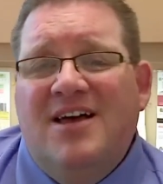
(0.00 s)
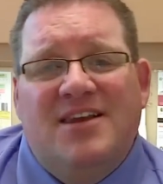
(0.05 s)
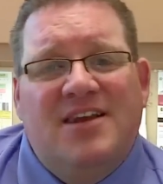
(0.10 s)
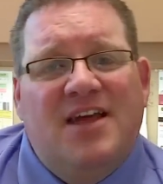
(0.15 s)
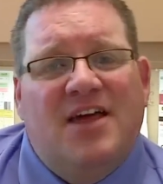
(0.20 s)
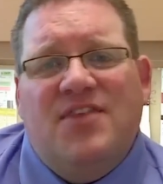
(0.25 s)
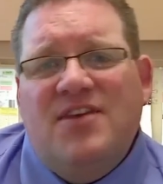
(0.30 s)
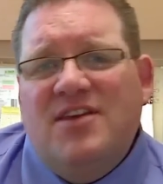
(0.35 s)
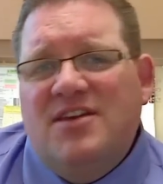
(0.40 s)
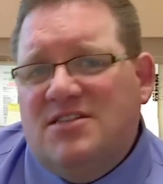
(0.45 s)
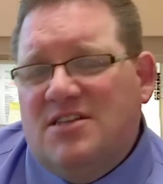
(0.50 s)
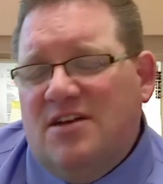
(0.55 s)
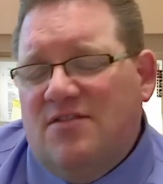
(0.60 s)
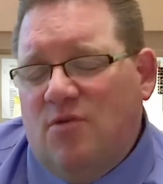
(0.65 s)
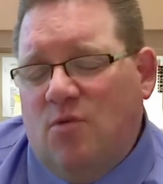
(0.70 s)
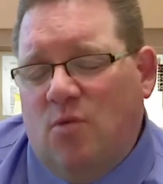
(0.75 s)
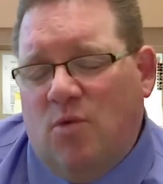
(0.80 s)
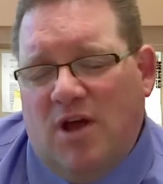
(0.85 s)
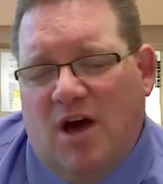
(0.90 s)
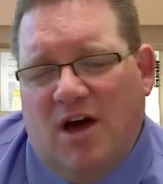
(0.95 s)
Nothing is
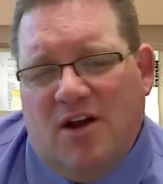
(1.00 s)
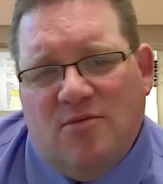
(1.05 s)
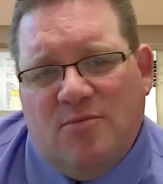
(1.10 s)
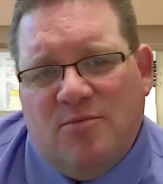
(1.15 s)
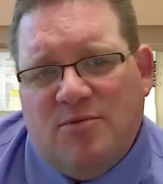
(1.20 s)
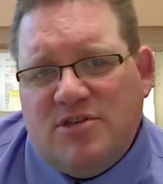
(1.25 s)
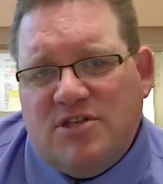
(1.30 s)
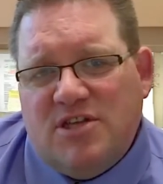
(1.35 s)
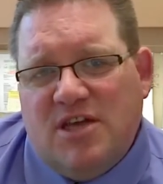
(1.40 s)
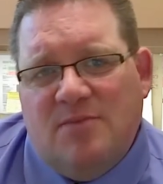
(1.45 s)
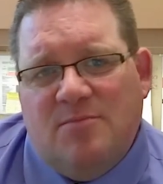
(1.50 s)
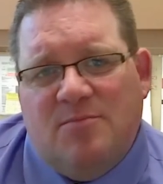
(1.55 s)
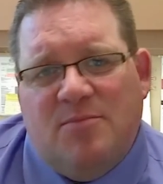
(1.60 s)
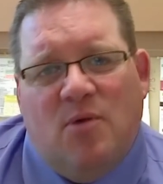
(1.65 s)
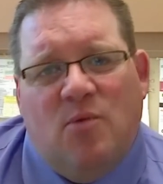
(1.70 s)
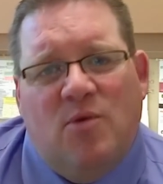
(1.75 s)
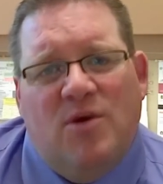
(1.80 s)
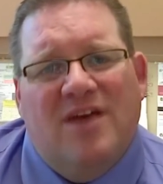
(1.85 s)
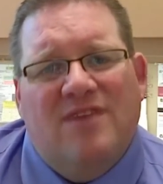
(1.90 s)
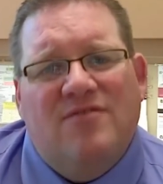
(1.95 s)
ever 100%,
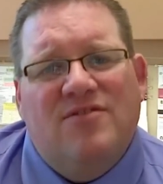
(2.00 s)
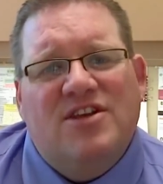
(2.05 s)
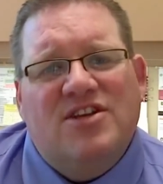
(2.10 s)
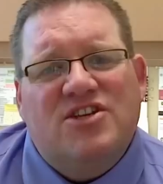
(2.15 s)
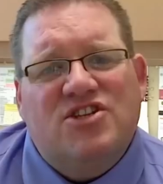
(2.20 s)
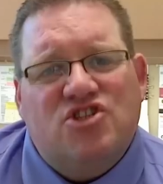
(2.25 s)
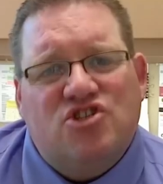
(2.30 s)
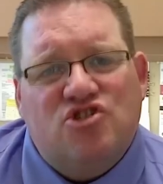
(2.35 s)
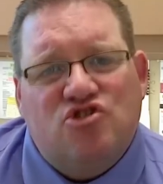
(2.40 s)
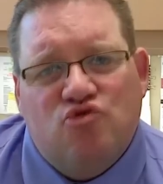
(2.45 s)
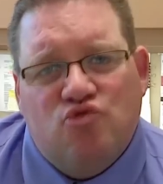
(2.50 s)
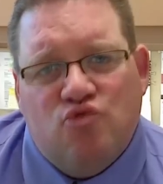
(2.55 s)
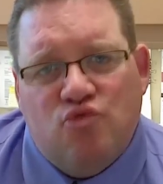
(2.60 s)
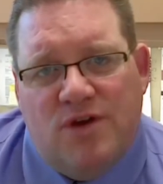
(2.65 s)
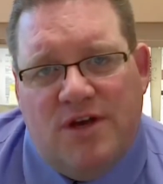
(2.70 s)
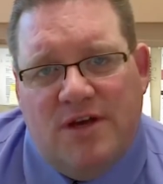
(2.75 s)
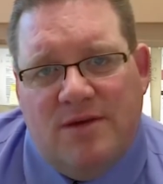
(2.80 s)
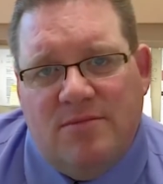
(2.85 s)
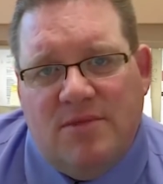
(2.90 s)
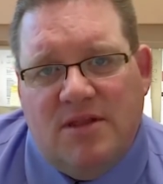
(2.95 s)
but we have an
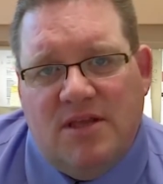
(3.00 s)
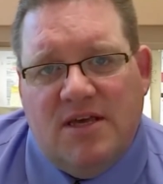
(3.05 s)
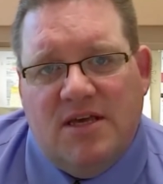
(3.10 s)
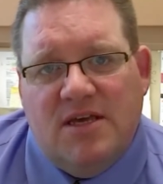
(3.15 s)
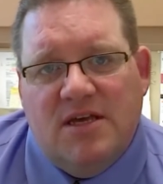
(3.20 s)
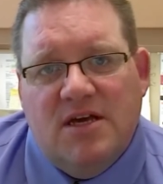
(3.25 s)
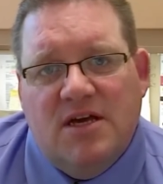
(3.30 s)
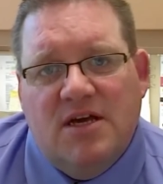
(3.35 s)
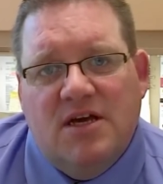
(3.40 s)
extremely